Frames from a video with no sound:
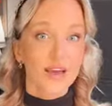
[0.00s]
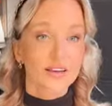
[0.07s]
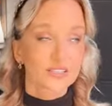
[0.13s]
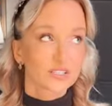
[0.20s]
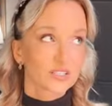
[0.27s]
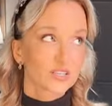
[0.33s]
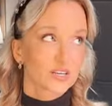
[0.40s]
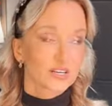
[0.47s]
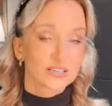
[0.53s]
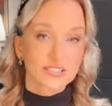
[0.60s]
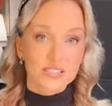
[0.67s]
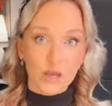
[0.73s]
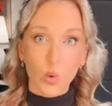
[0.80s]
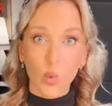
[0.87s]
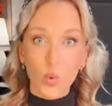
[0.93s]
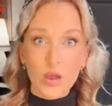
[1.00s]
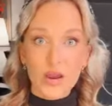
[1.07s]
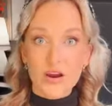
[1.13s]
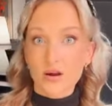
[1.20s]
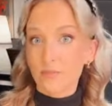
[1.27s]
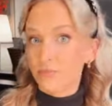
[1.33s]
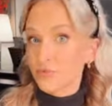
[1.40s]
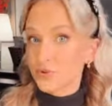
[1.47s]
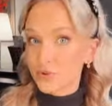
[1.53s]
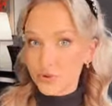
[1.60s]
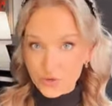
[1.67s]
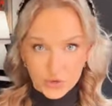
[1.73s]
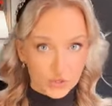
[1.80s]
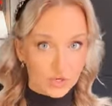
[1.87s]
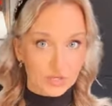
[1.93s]
that somewhere
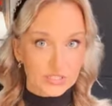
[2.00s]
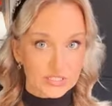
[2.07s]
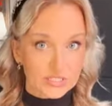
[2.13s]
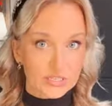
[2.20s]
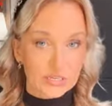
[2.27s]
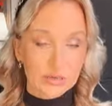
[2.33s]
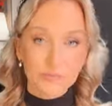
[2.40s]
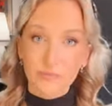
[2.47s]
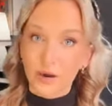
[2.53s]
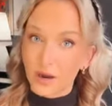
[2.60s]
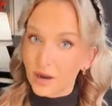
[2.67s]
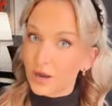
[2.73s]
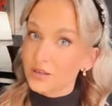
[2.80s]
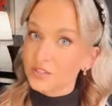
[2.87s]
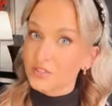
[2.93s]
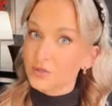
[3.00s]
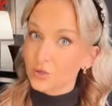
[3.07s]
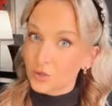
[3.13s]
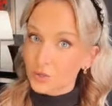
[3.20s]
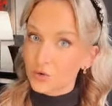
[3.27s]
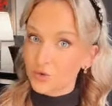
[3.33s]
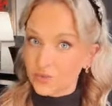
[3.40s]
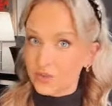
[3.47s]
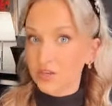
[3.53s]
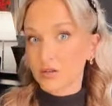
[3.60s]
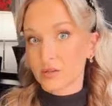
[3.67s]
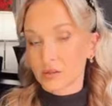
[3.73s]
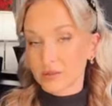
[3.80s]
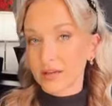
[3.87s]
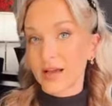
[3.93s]
you don't see, but you
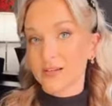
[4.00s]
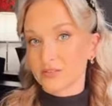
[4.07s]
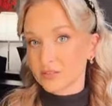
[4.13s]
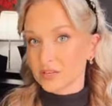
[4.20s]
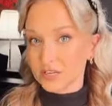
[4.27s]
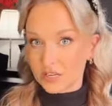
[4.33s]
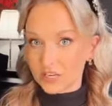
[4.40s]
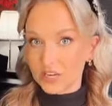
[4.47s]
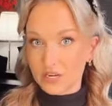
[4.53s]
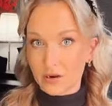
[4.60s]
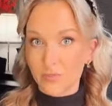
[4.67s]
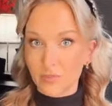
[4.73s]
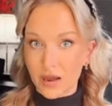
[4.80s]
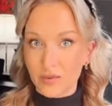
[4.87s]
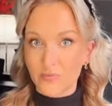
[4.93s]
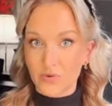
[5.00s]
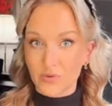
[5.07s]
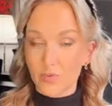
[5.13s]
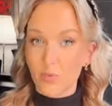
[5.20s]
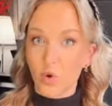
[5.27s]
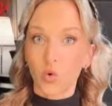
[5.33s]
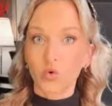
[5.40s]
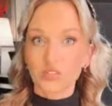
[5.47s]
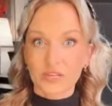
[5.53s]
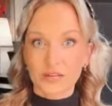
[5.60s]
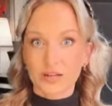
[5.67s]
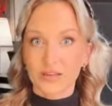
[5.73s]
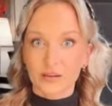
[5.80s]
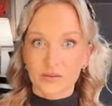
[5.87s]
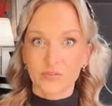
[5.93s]
feel that in here might be the mold,
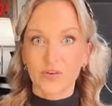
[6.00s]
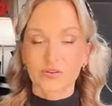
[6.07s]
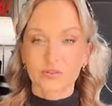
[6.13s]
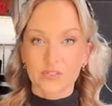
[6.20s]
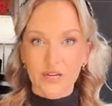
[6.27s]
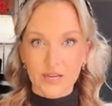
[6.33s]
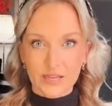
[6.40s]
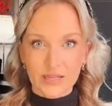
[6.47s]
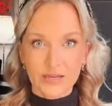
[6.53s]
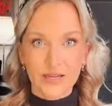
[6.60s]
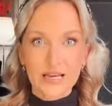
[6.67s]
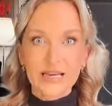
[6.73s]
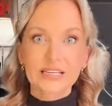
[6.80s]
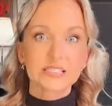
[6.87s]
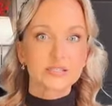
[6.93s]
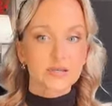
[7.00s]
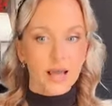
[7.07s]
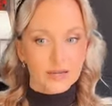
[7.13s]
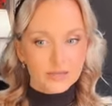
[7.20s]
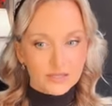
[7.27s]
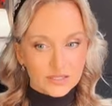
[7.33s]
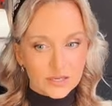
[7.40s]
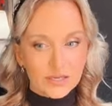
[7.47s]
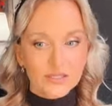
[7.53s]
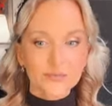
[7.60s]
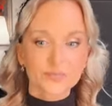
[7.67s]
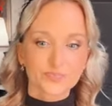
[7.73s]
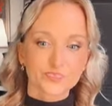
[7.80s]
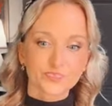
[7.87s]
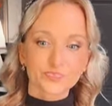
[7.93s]
and I can feel it, I can sense
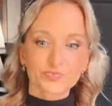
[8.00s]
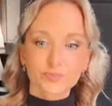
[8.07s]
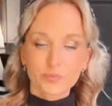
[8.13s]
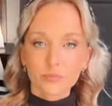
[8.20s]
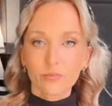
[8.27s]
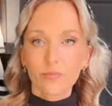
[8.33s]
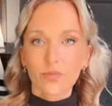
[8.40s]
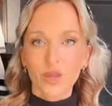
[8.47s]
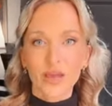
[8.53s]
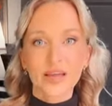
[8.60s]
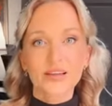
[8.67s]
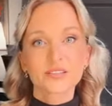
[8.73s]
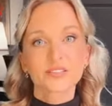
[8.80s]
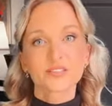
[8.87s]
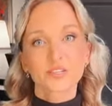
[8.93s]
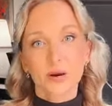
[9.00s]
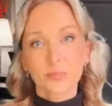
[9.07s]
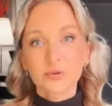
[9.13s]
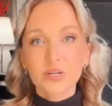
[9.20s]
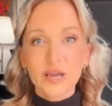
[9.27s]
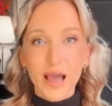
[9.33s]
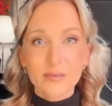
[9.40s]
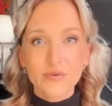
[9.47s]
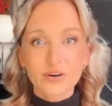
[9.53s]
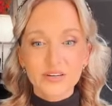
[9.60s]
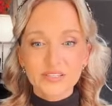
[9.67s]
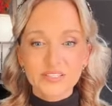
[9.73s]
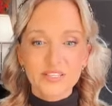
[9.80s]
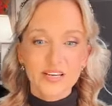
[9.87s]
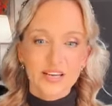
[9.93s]
it. and thermal
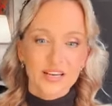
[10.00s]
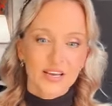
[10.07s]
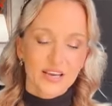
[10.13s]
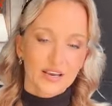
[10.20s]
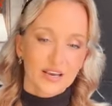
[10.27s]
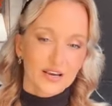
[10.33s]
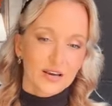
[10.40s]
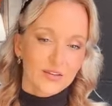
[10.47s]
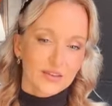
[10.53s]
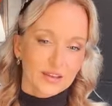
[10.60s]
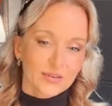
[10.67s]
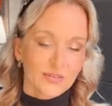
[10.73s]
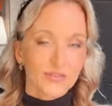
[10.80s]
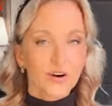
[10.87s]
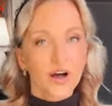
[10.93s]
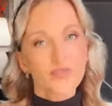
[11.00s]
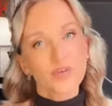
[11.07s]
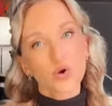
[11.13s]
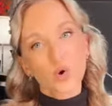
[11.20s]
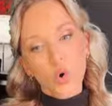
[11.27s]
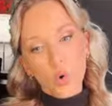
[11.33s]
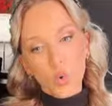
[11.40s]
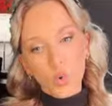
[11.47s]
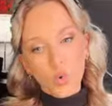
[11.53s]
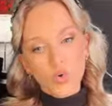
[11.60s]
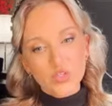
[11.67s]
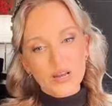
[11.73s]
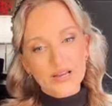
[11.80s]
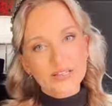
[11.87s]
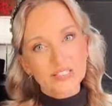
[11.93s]
cameras. Then we find the
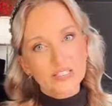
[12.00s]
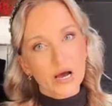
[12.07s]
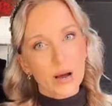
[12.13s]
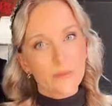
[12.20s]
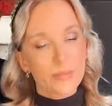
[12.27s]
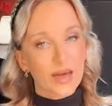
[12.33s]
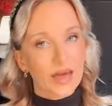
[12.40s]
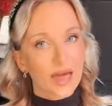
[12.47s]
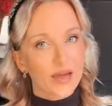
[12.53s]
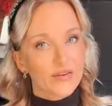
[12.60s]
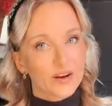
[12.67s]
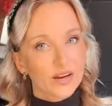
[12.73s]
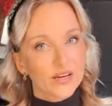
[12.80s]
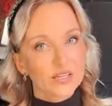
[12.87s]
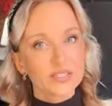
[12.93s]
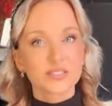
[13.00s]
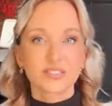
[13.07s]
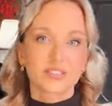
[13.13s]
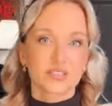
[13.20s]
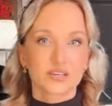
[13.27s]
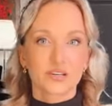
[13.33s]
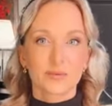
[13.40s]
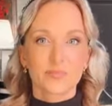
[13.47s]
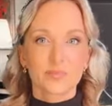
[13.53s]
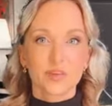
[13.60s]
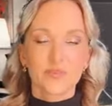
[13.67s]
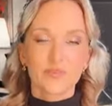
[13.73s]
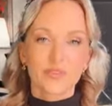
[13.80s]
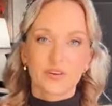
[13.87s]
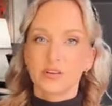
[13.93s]
cold and damp areas.
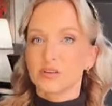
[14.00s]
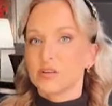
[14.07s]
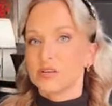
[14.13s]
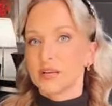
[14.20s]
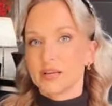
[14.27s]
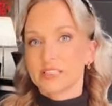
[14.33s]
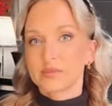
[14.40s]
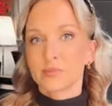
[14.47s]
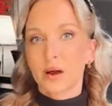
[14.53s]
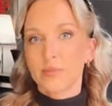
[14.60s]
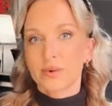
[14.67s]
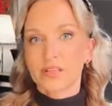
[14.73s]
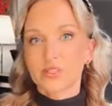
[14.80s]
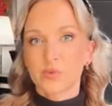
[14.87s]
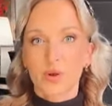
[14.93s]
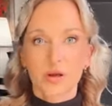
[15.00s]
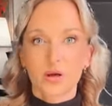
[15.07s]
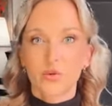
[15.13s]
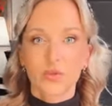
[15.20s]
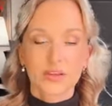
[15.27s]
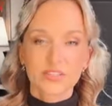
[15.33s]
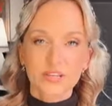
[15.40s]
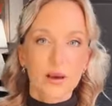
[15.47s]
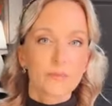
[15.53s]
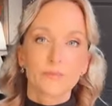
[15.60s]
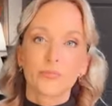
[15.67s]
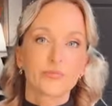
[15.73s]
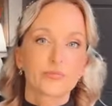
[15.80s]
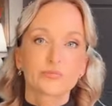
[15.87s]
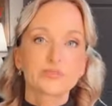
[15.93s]
It might be as well a
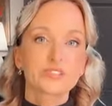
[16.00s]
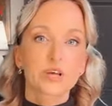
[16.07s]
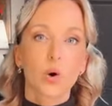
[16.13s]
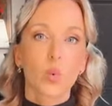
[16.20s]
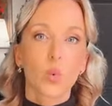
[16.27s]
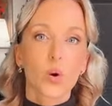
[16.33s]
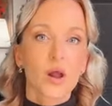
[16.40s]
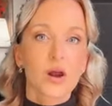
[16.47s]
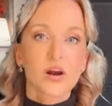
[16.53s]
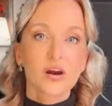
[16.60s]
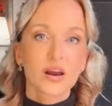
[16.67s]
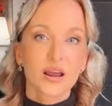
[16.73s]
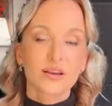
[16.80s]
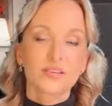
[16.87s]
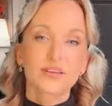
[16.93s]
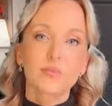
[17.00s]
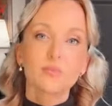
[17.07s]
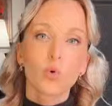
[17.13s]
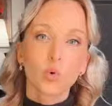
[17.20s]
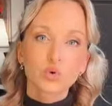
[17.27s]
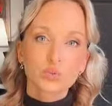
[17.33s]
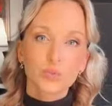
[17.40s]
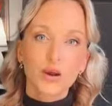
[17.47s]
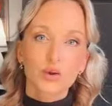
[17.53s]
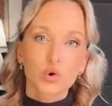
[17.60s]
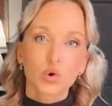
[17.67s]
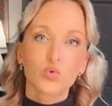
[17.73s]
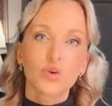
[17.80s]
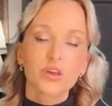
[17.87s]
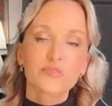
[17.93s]
damp from somewhere, and the mold
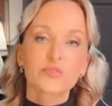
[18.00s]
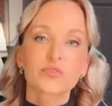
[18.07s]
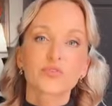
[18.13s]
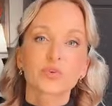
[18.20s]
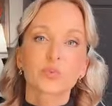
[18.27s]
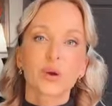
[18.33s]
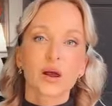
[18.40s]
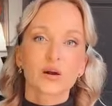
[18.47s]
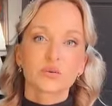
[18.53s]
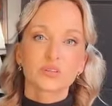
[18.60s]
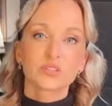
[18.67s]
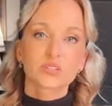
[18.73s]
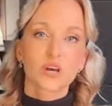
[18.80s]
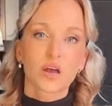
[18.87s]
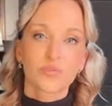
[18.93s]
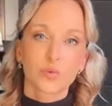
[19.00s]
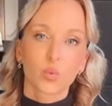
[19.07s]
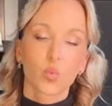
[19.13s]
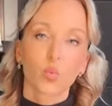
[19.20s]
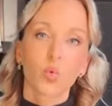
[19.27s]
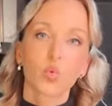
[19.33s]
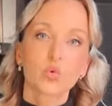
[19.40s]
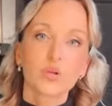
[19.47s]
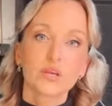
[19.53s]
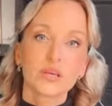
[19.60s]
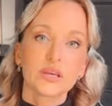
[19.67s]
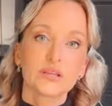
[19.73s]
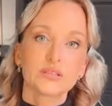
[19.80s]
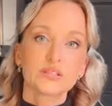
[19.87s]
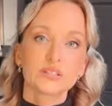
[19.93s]
might go even from outside the wall
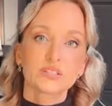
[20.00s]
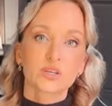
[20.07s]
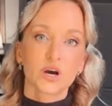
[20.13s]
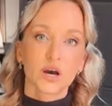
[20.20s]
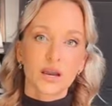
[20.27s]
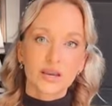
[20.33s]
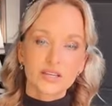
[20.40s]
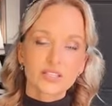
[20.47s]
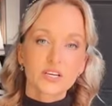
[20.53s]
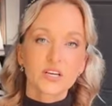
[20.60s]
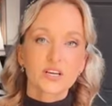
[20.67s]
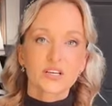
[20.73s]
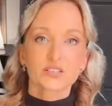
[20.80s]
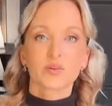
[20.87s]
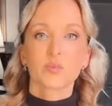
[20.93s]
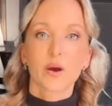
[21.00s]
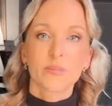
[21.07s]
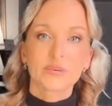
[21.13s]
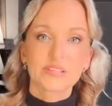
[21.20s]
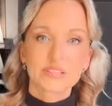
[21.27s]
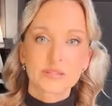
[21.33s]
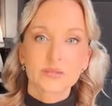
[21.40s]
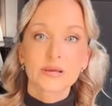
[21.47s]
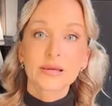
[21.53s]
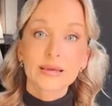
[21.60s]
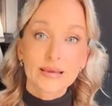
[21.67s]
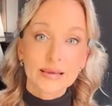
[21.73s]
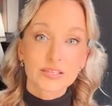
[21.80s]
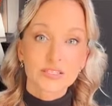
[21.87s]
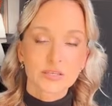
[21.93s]
inside. So it might be still
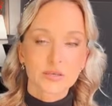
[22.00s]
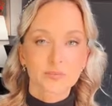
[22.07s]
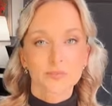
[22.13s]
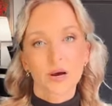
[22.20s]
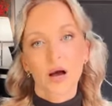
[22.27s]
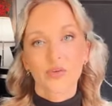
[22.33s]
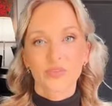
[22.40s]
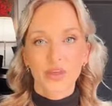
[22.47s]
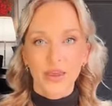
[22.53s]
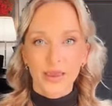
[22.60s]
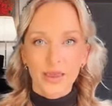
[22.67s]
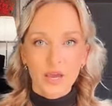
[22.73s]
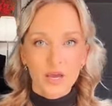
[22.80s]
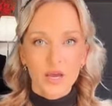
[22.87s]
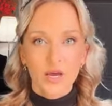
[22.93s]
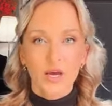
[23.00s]
hidden, but the